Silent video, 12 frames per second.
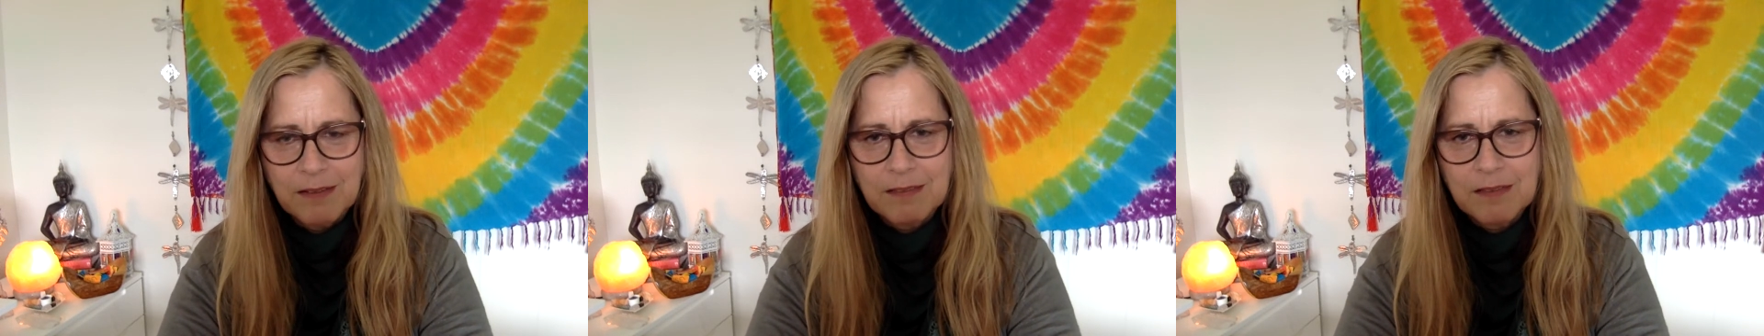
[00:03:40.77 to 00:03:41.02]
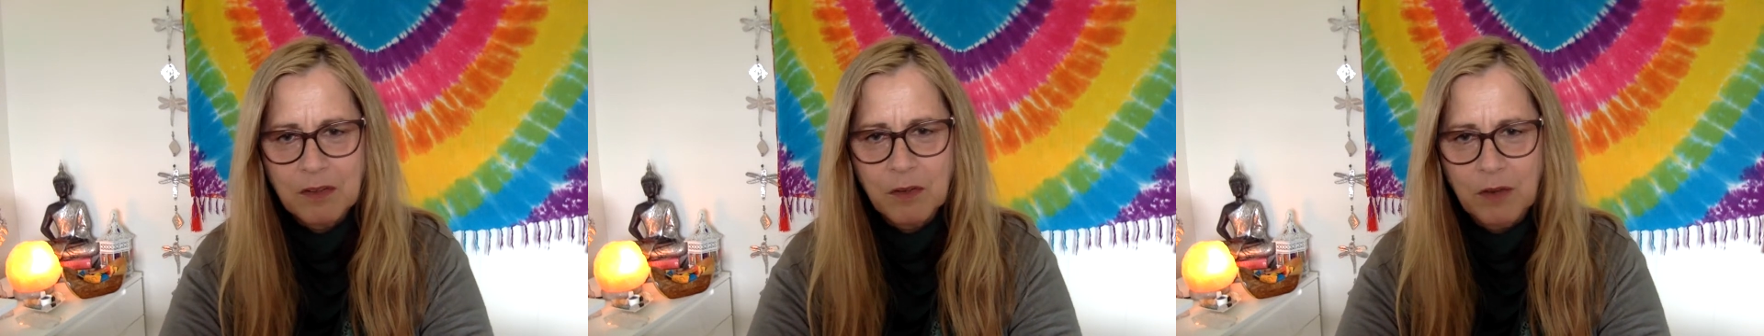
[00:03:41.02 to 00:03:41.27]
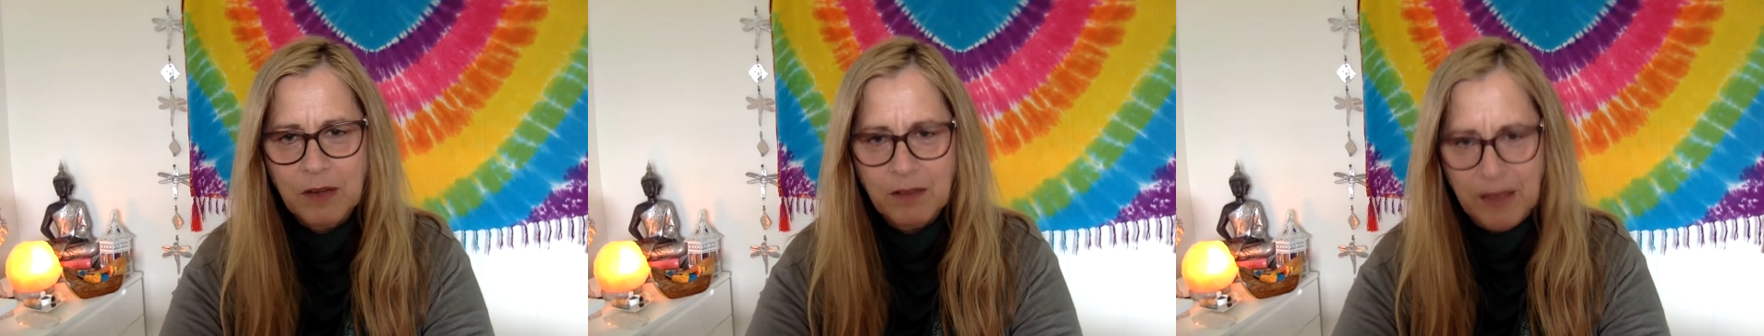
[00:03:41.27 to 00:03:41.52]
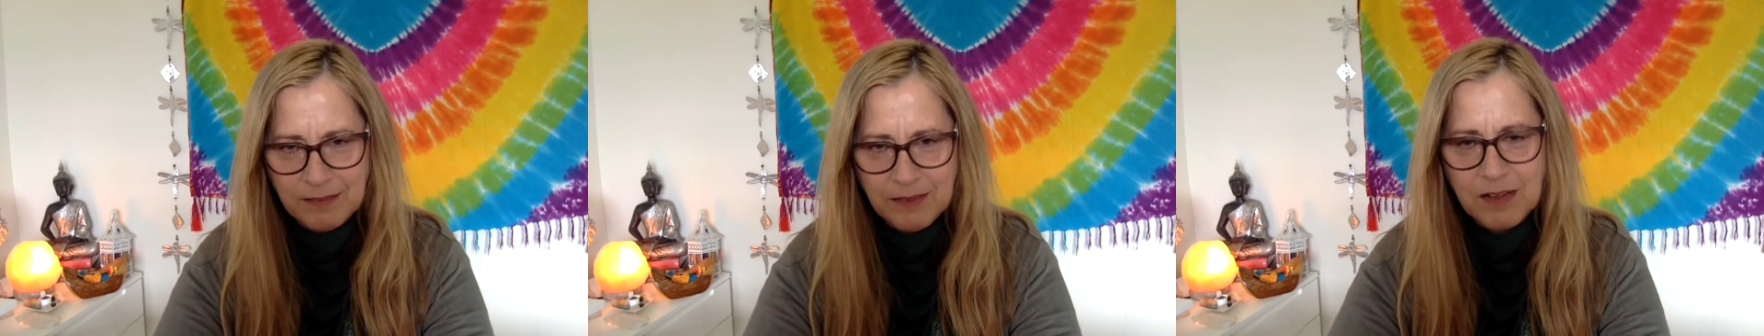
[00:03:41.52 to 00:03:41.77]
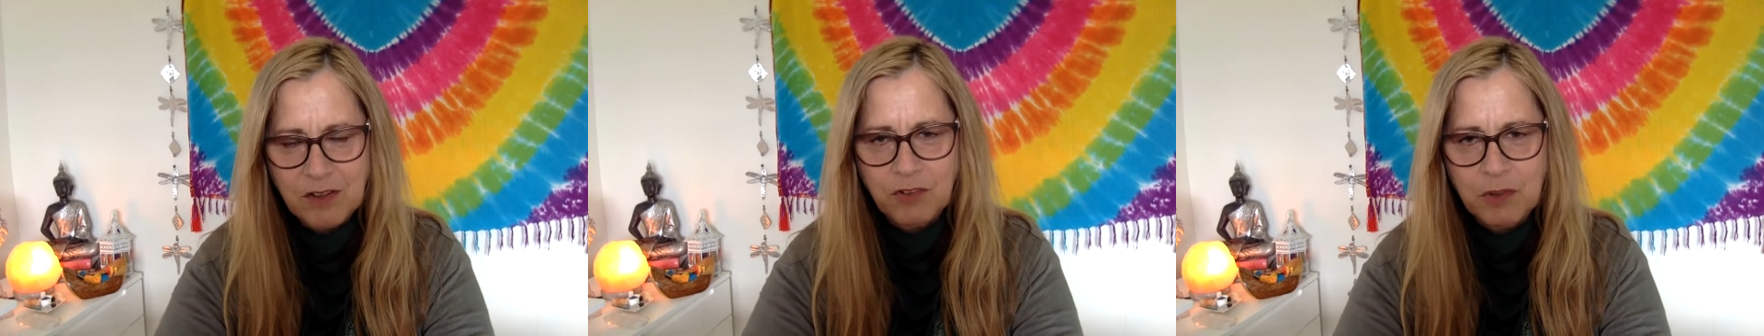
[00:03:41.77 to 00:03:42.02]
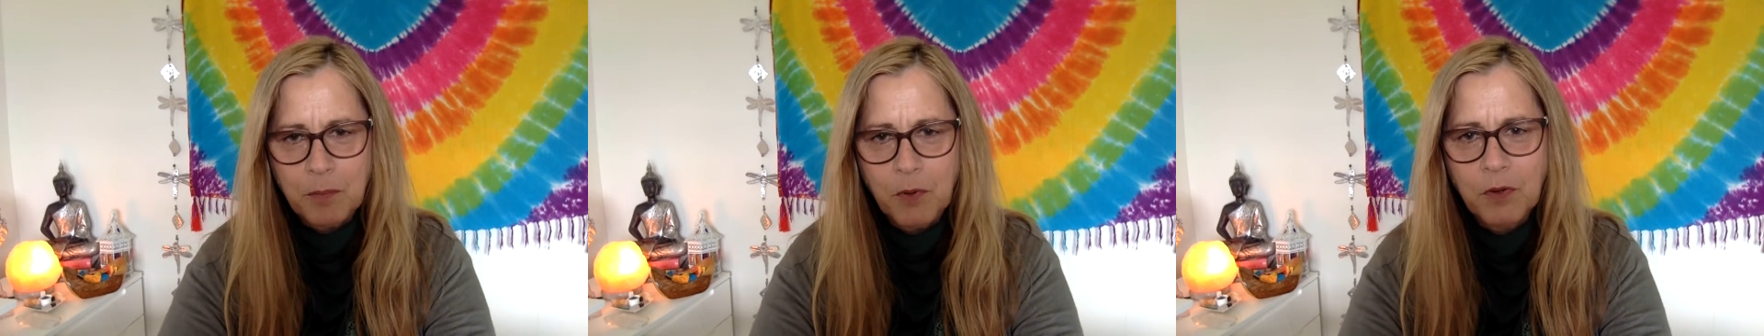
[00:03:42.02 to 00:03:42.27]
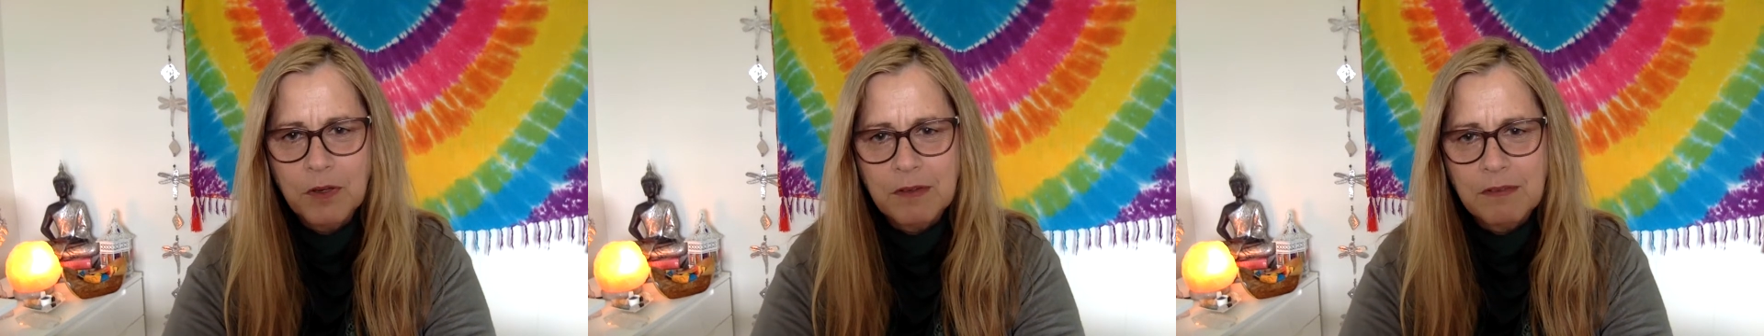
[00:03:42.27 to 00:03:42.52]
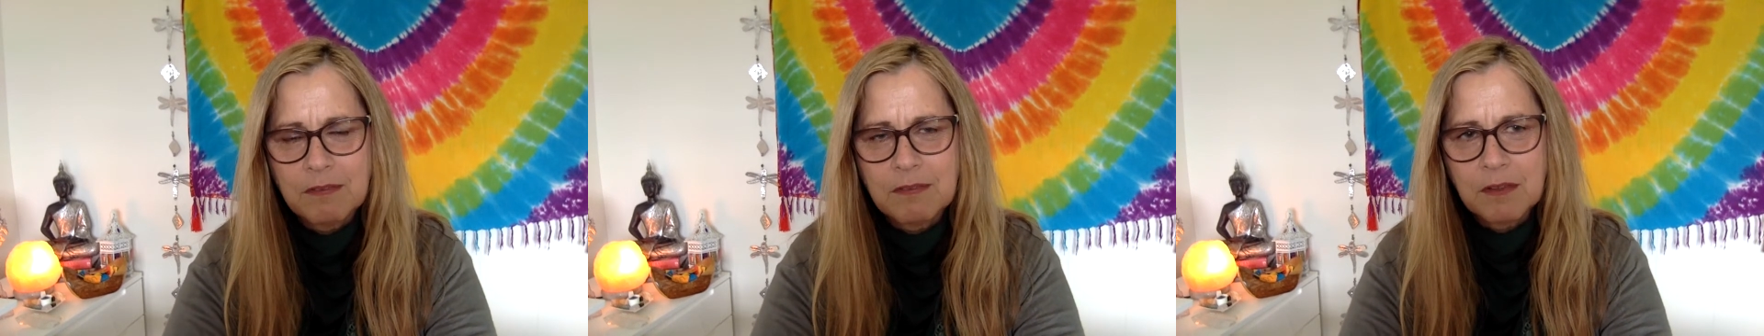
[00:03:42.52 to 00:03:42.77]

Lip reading: So as energy bodies.